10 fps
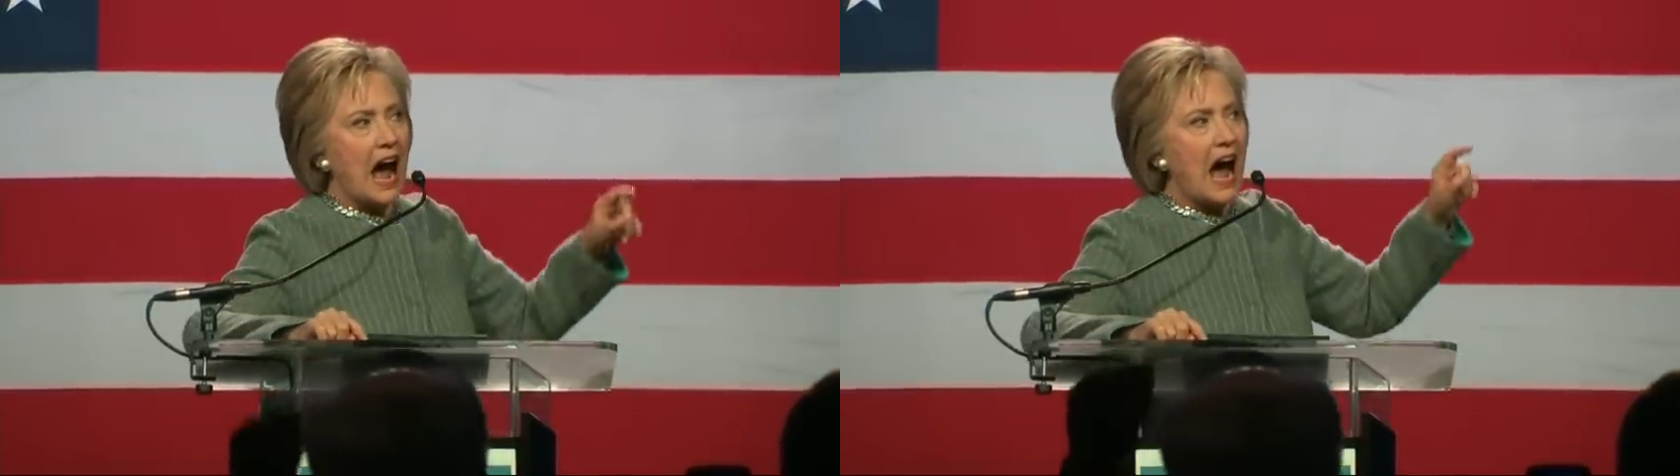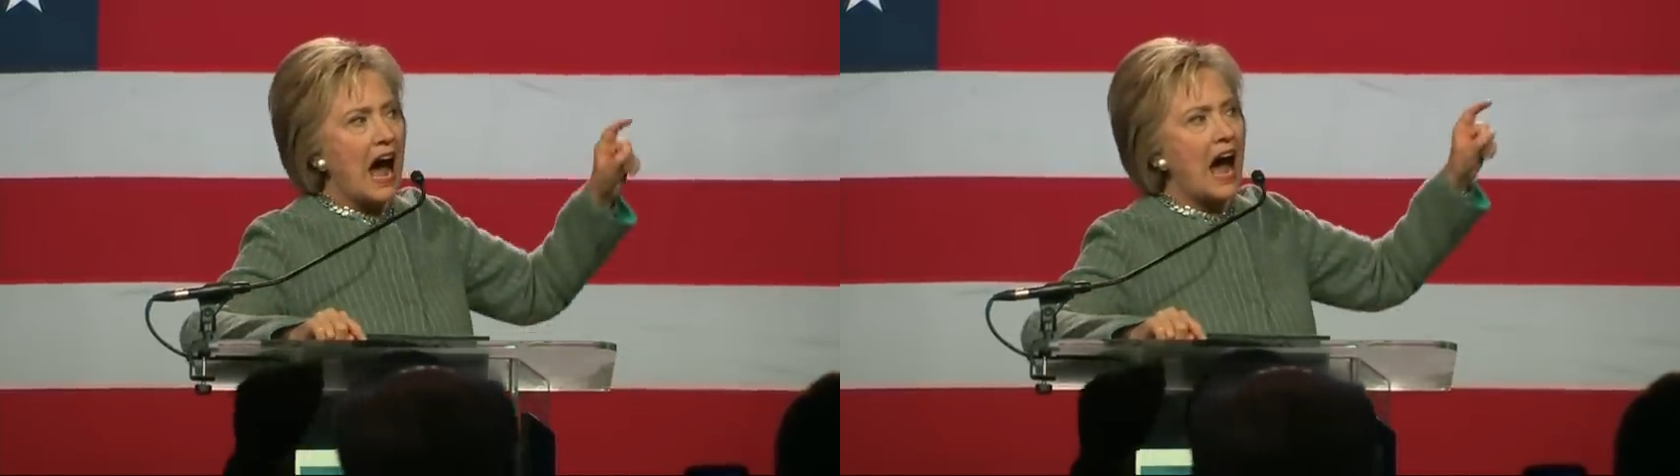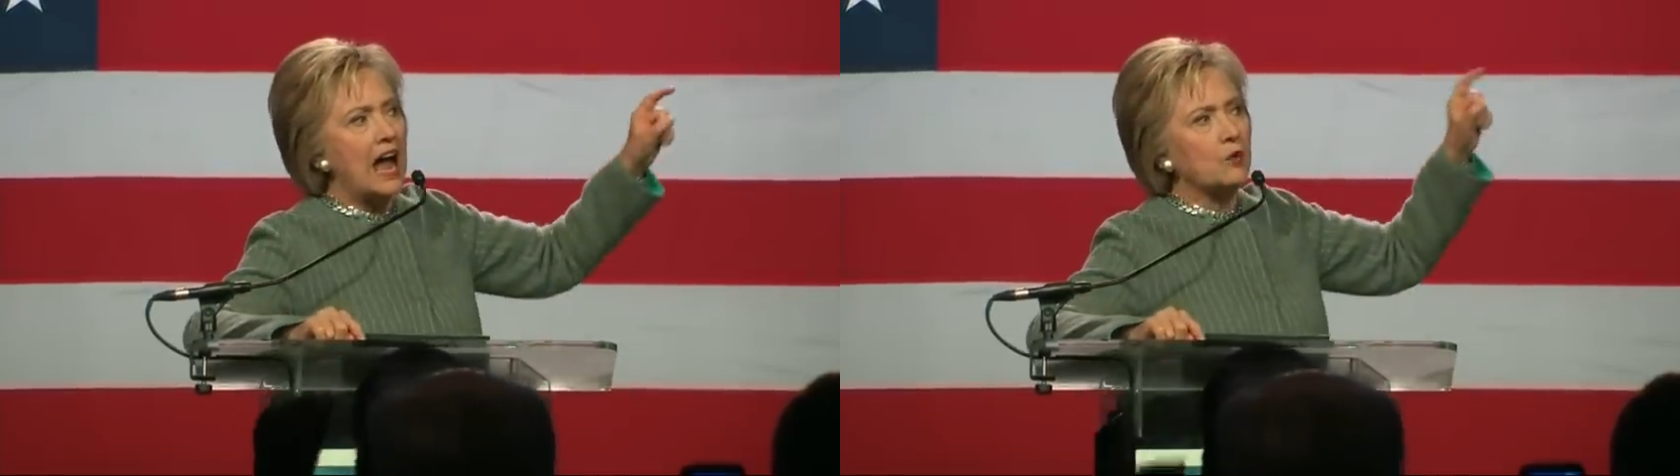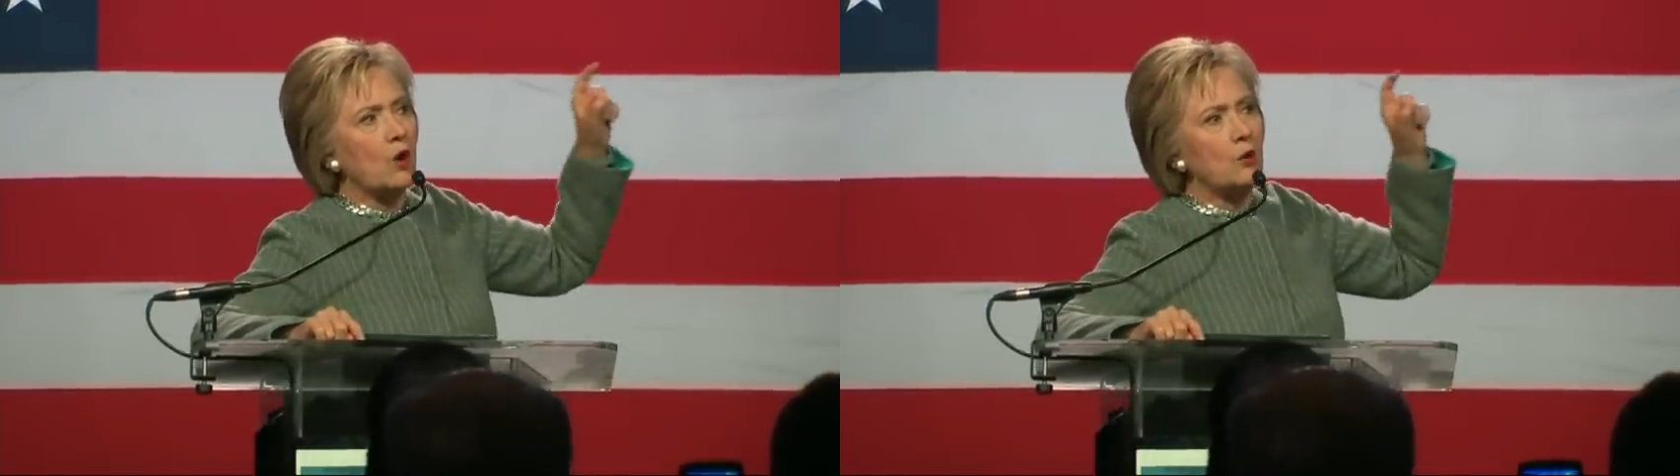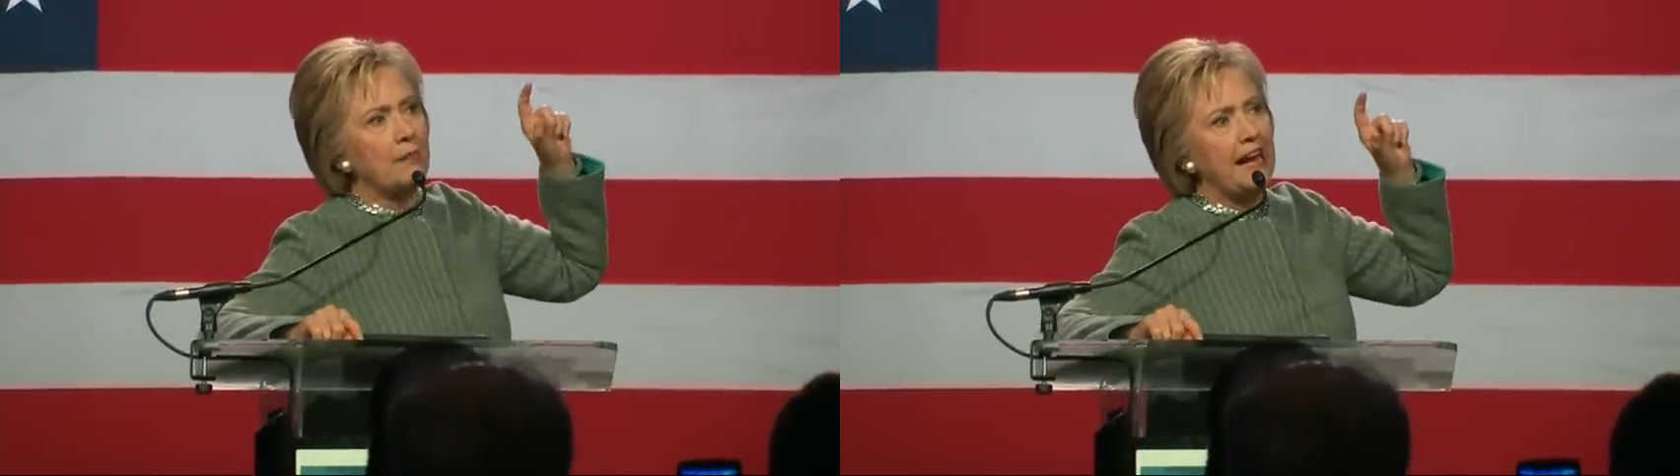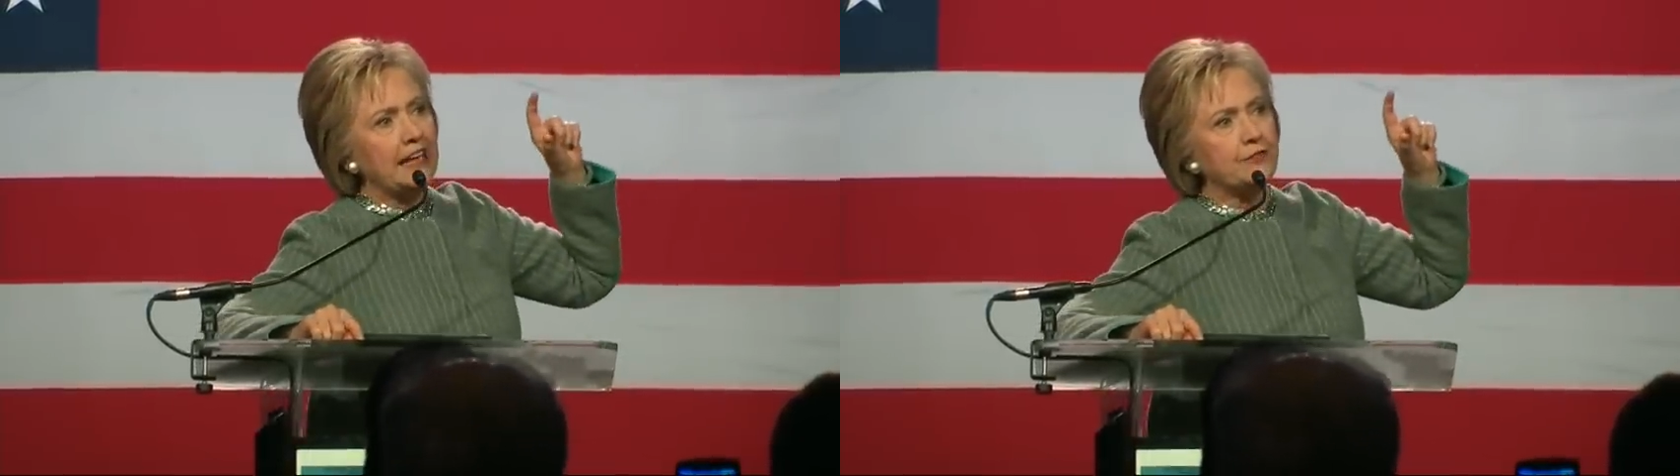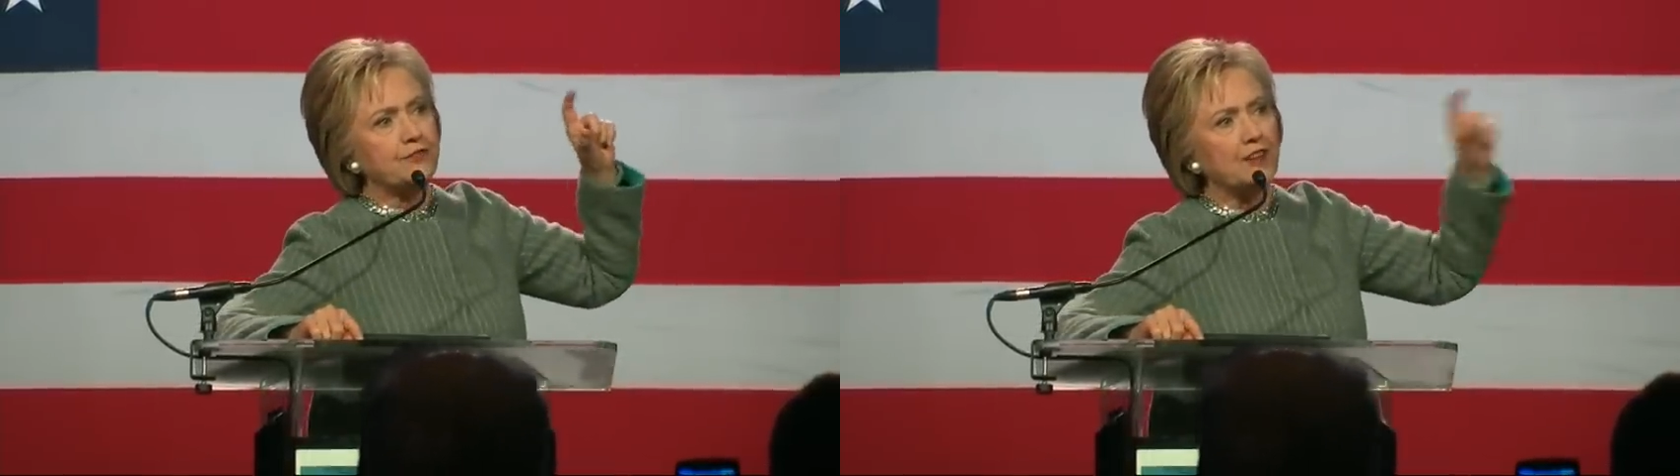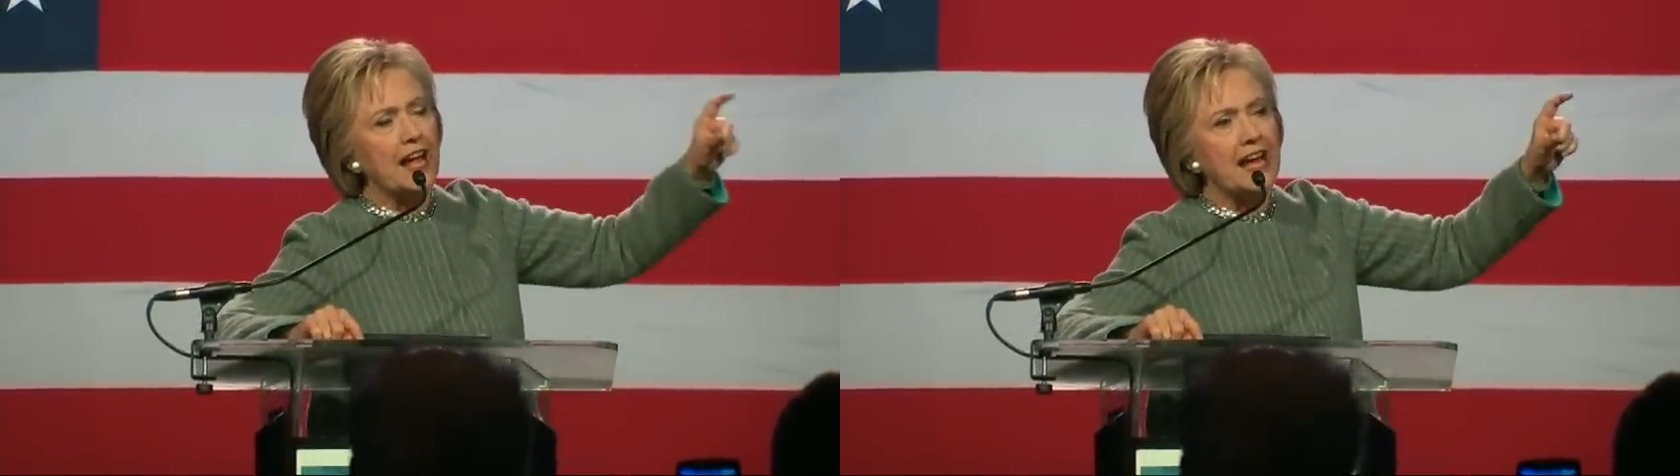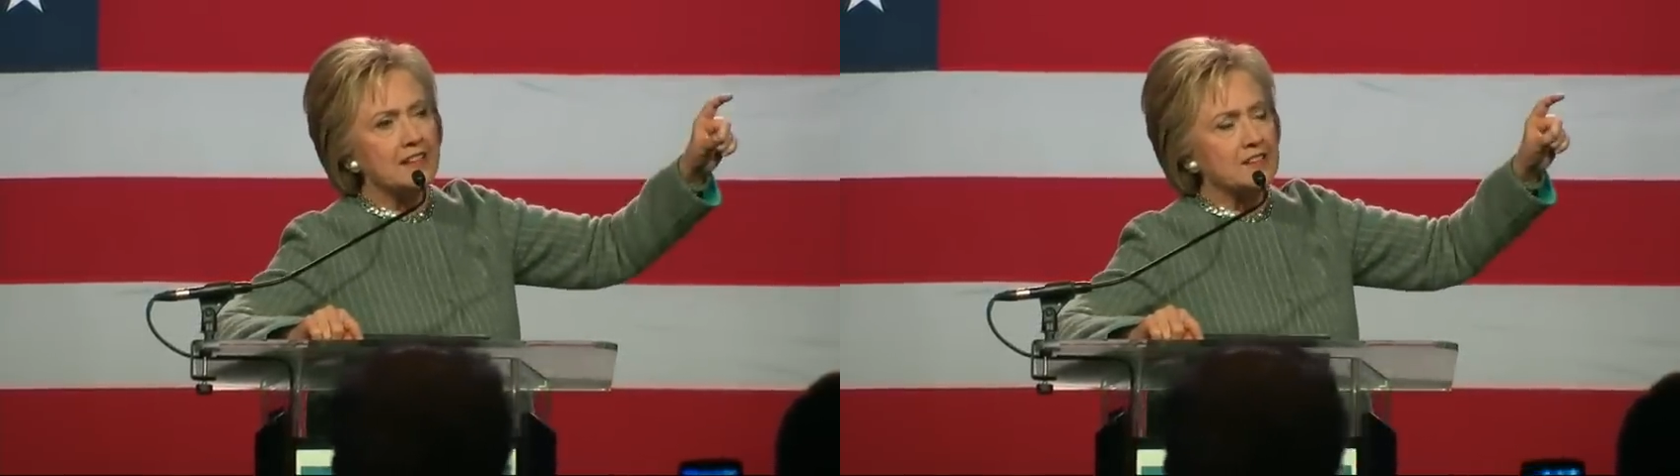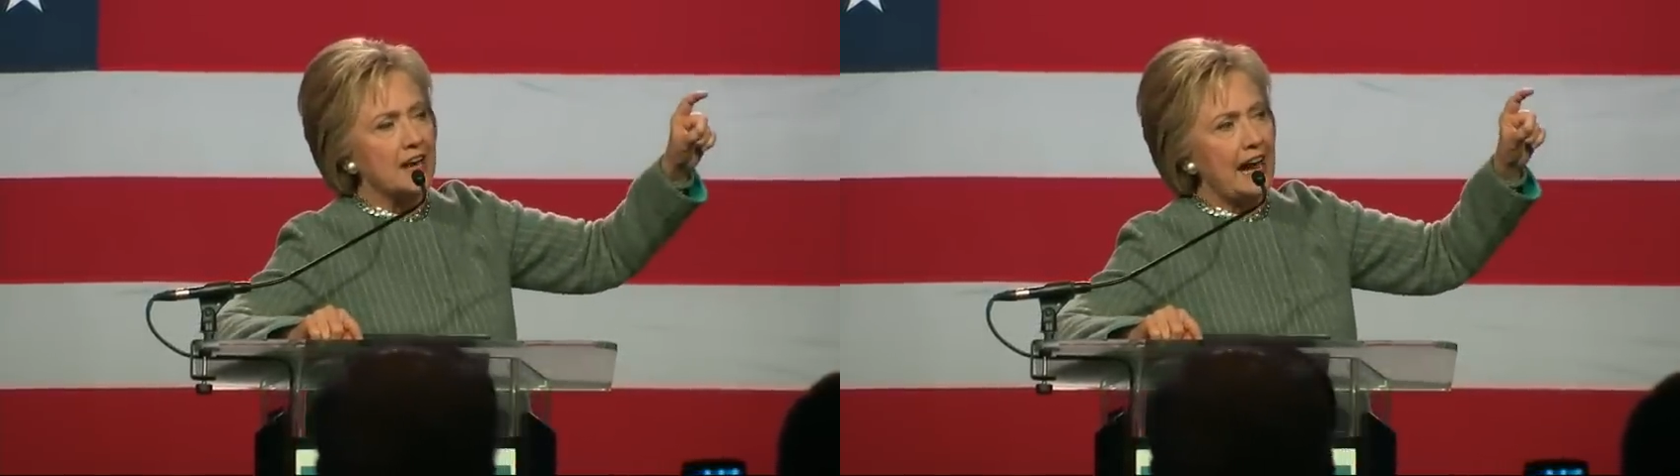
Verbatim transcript: I will make Flint